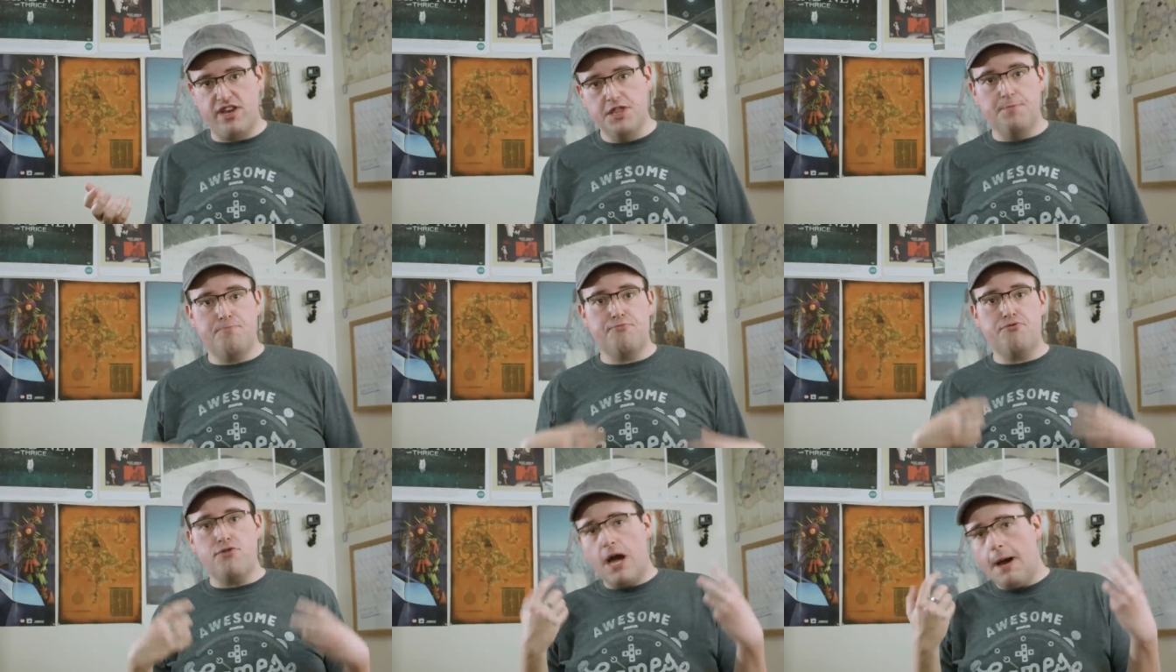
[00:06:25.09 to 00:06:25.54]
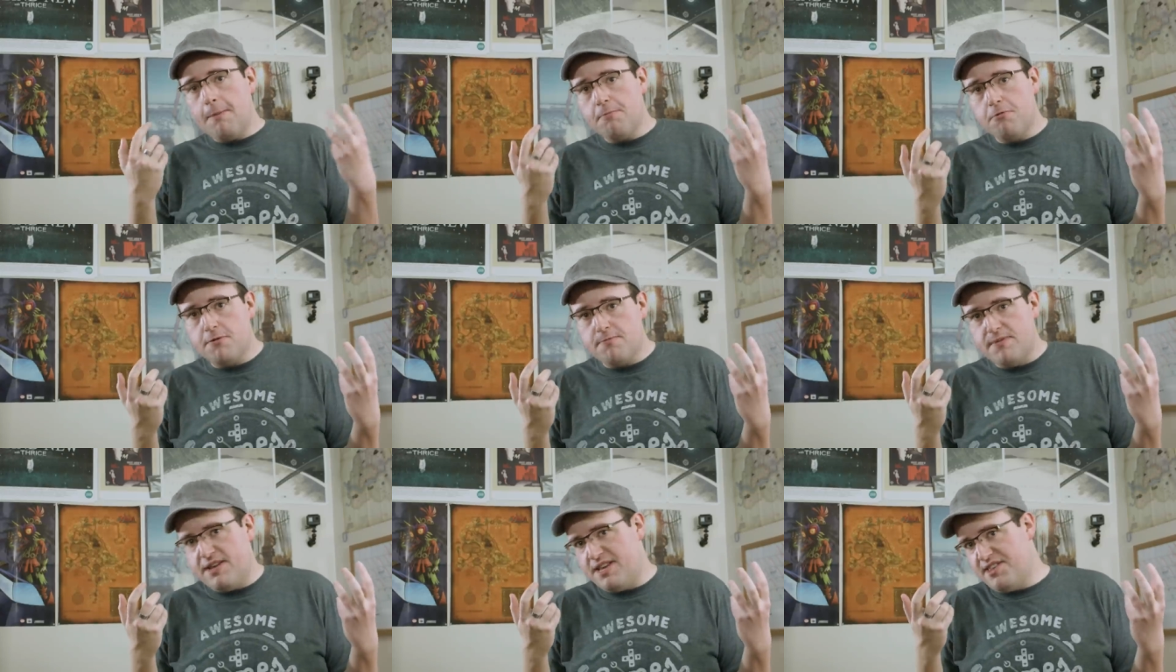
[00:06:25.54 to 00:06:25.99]
The
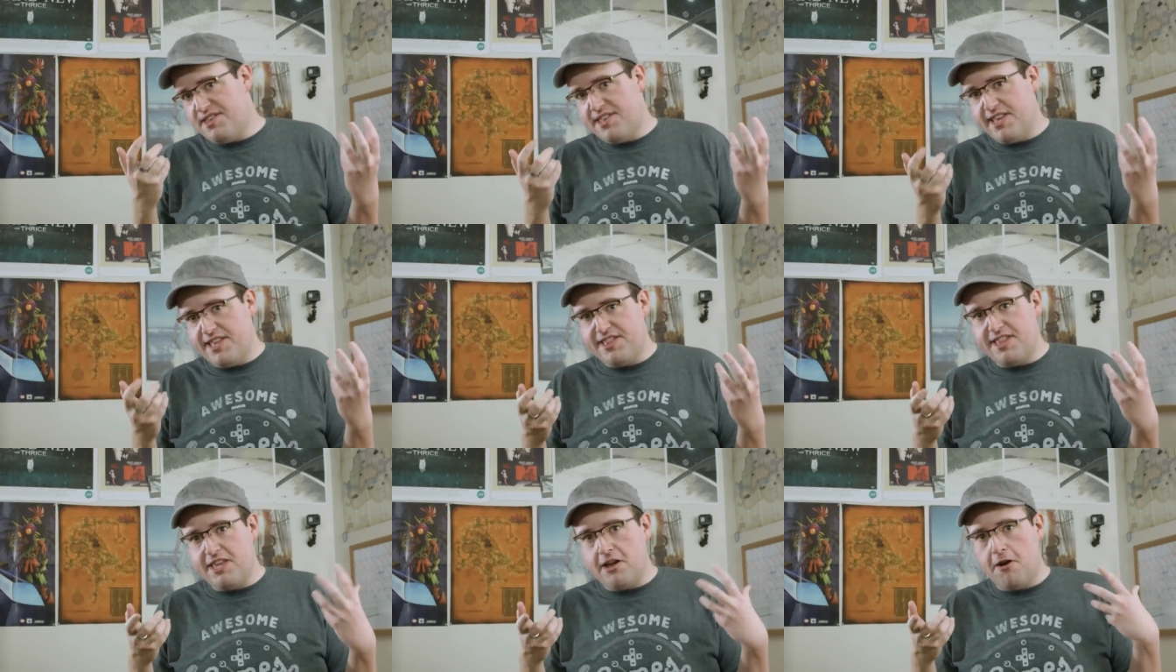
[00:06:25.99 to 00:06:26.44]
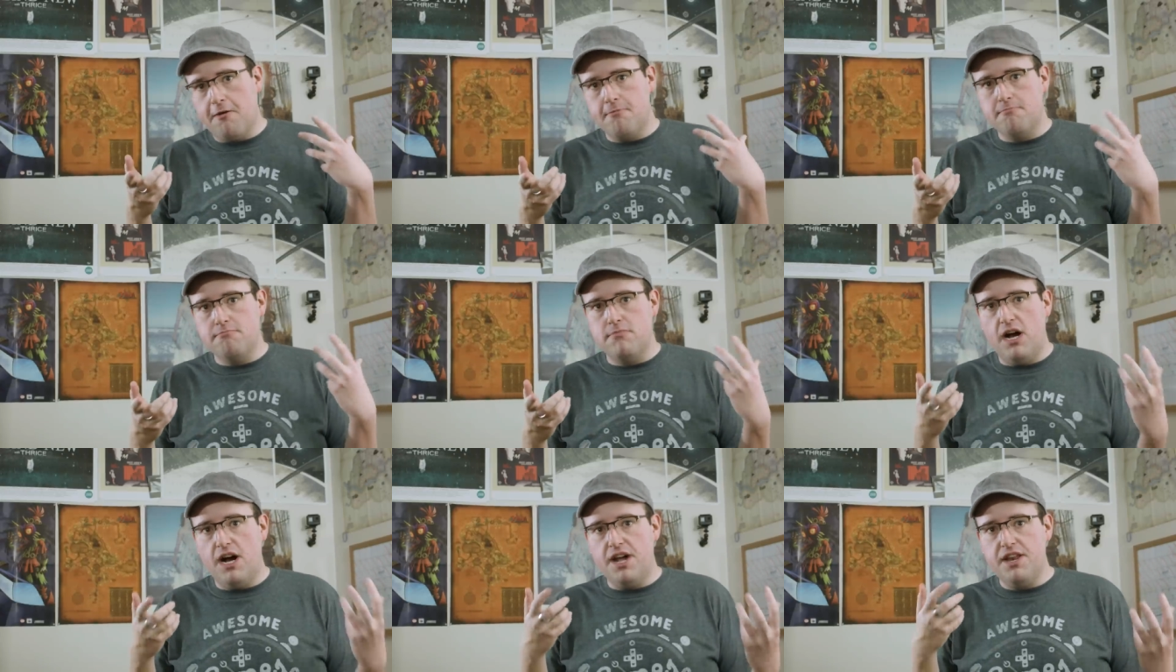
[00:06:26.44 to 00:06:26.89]
problem is that the
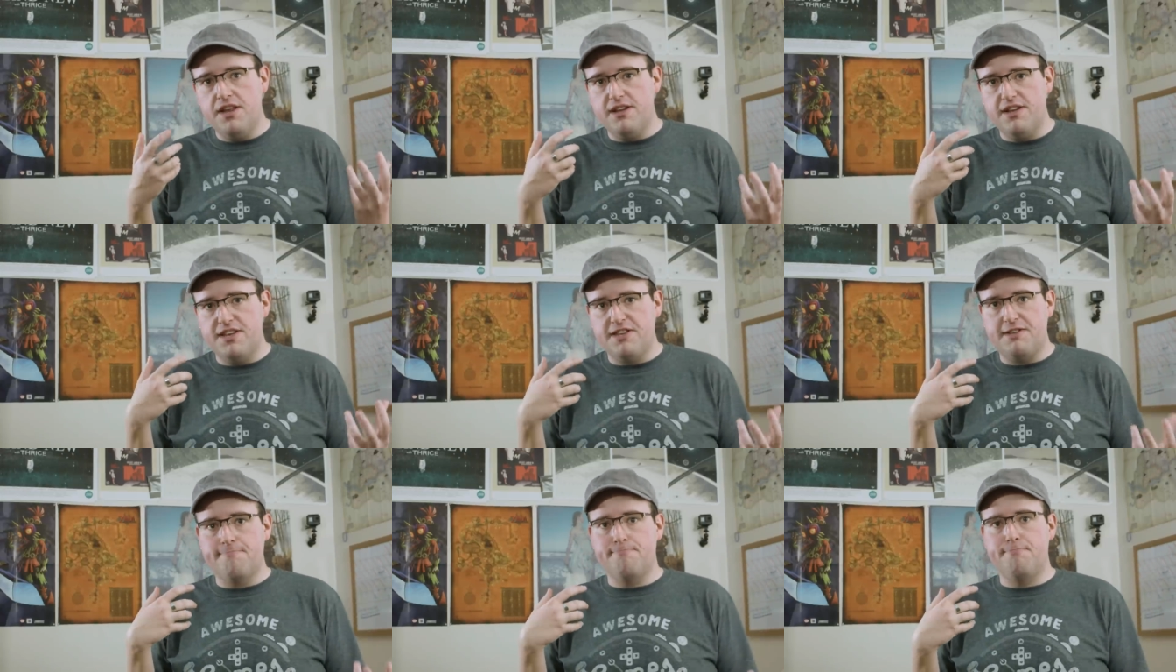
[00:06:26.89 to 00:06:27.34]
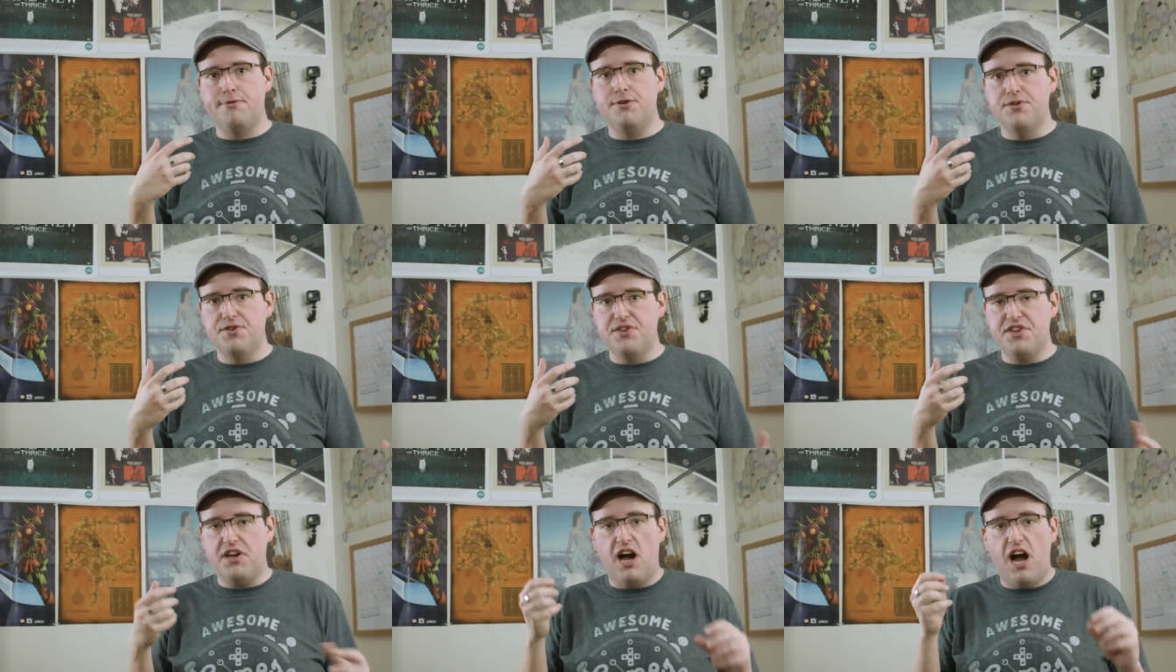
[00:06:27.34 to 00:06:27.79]
Armada is
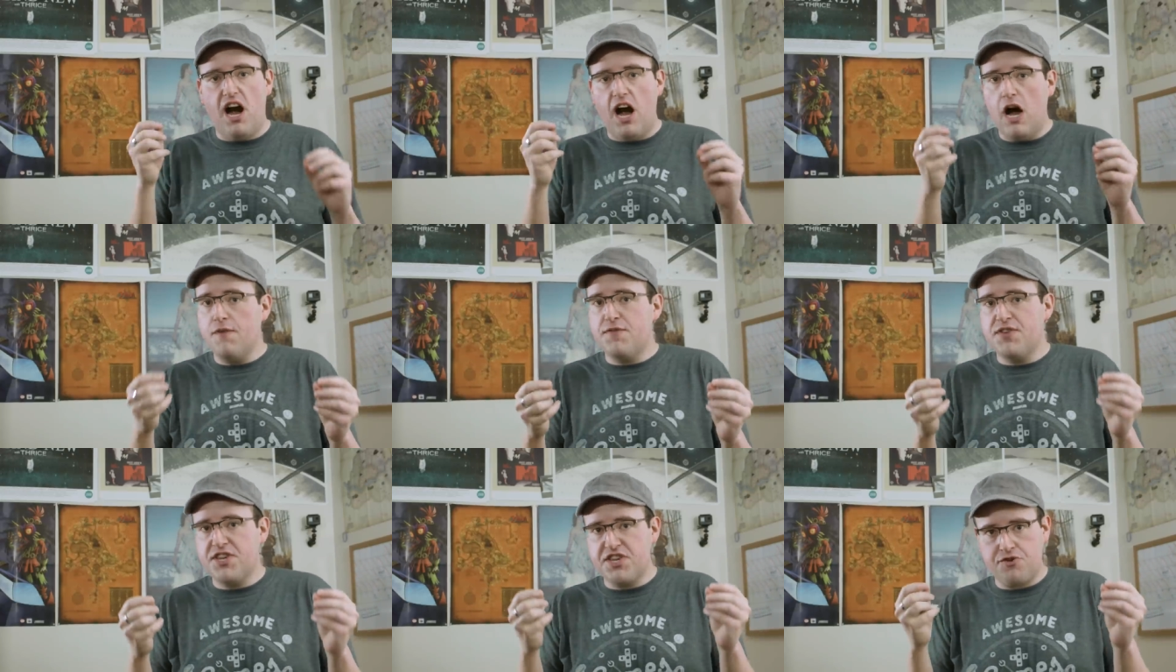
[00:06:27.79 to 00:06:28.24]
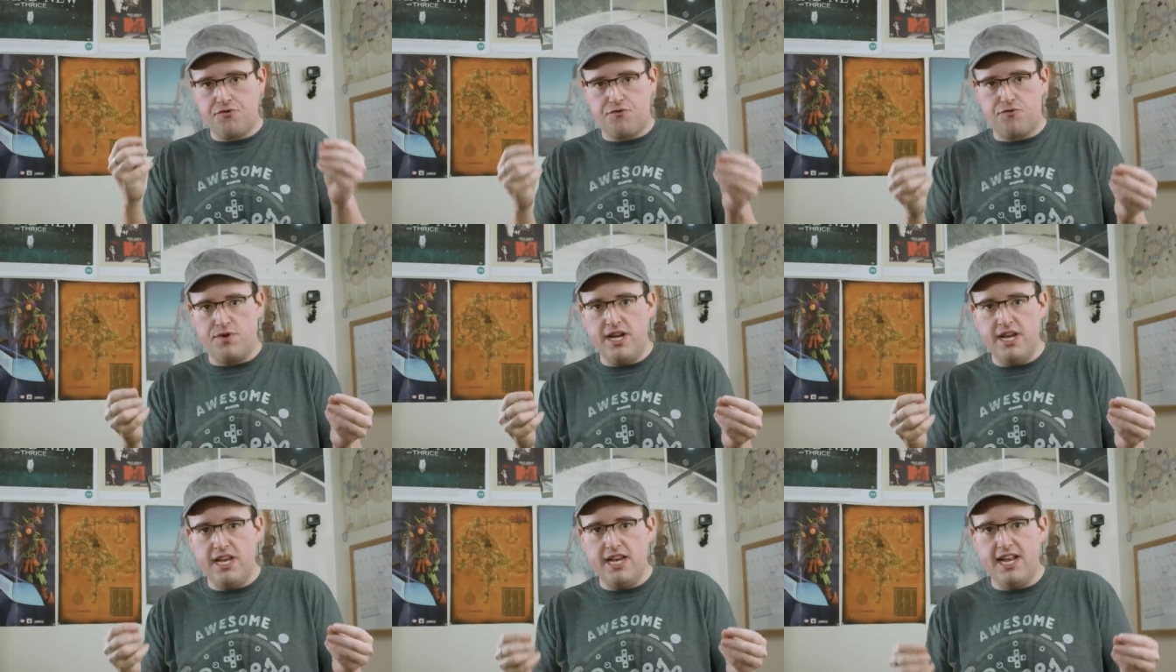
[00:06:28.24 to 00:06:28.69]
built
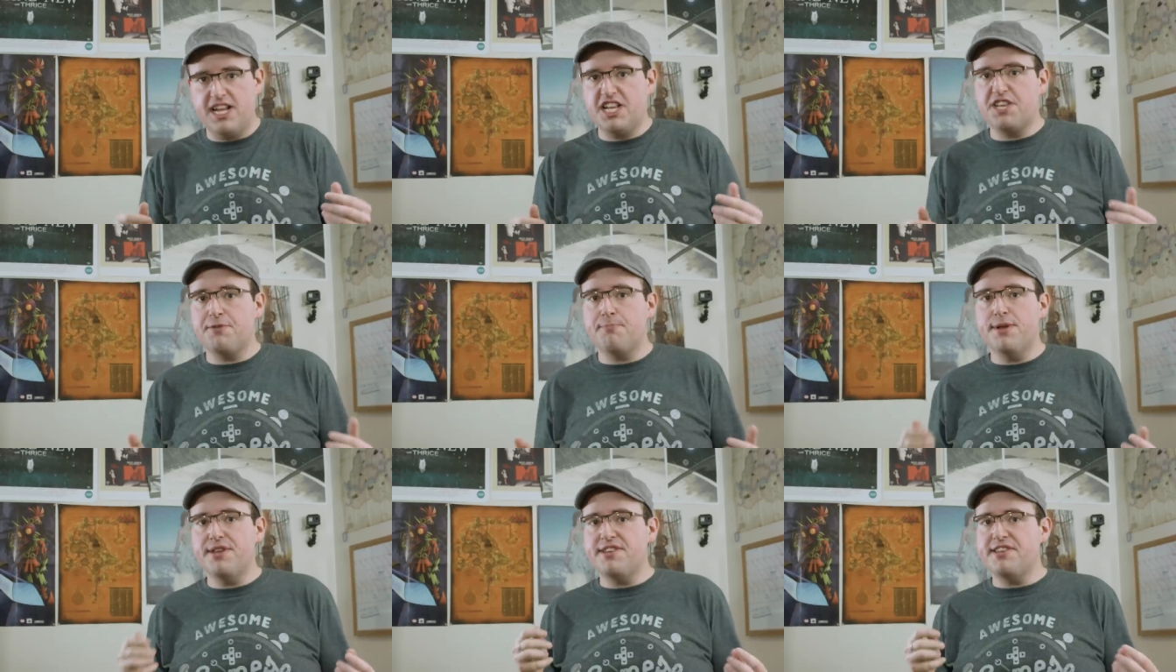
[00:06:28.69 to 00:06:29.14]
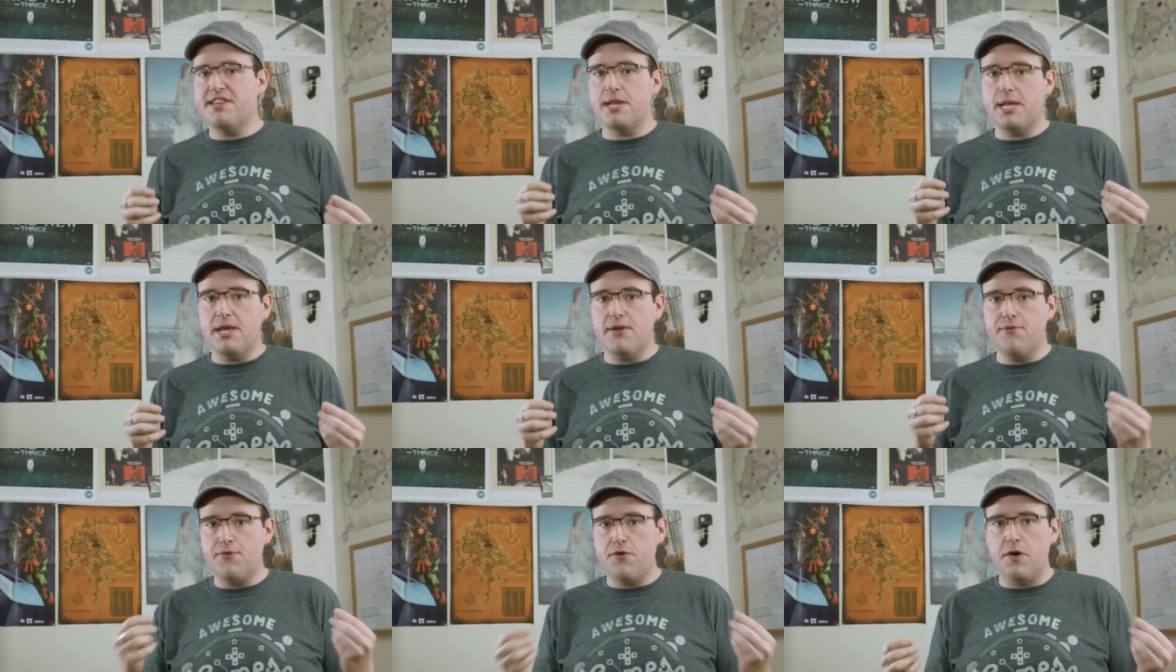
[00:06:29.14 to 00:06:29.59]
off-screen
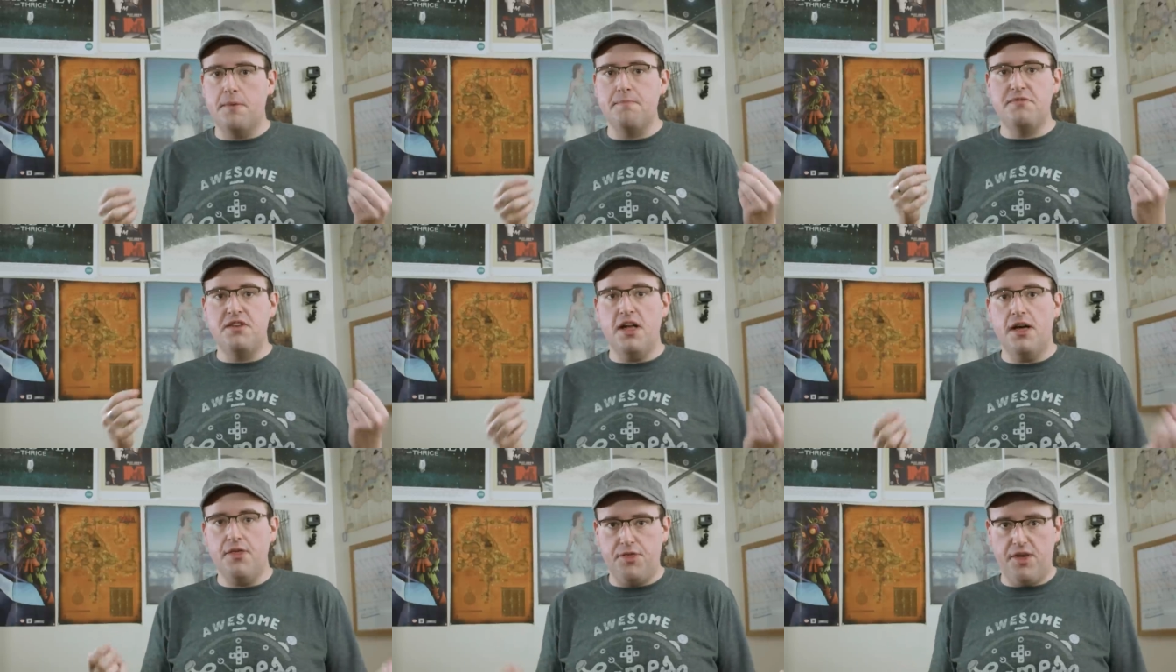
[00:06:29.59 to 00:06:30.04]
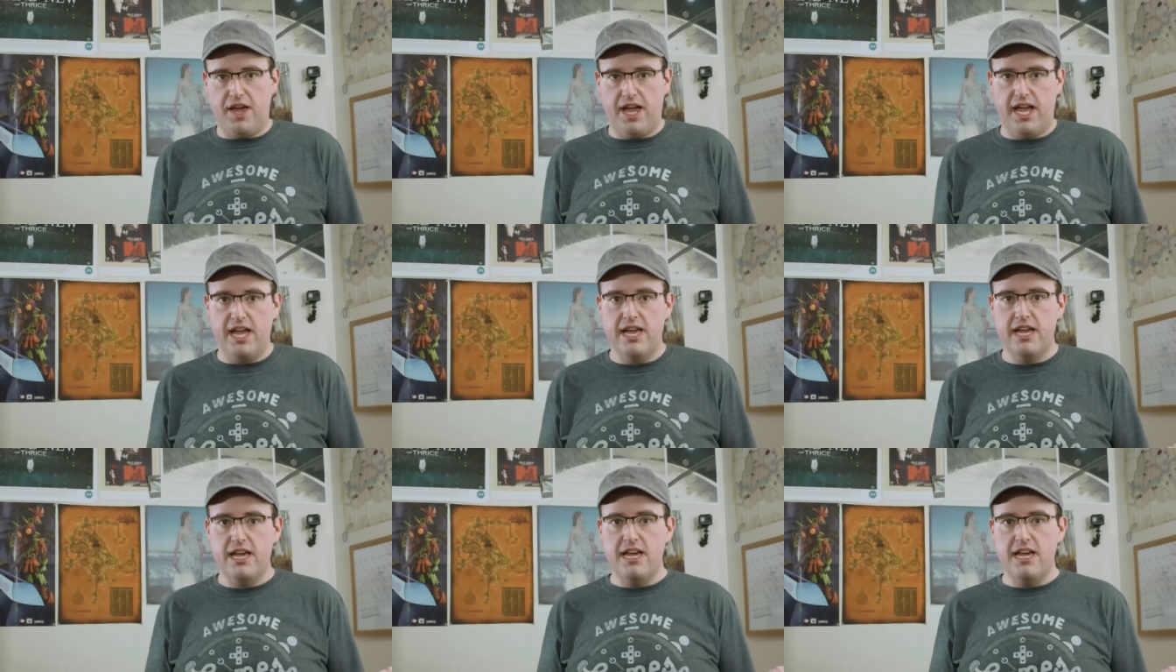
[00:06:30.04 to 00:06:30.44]
explicitly from nothing,